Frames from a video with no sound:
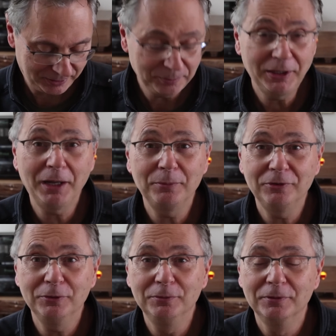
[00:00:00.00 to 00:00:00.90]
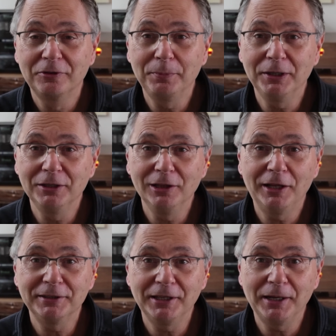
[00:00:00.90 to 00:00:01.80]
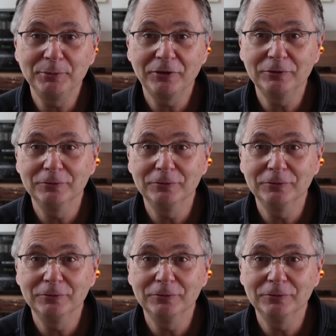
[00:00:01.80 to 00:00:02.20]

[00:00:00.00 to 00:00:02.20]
sometimes you spend a lot of time just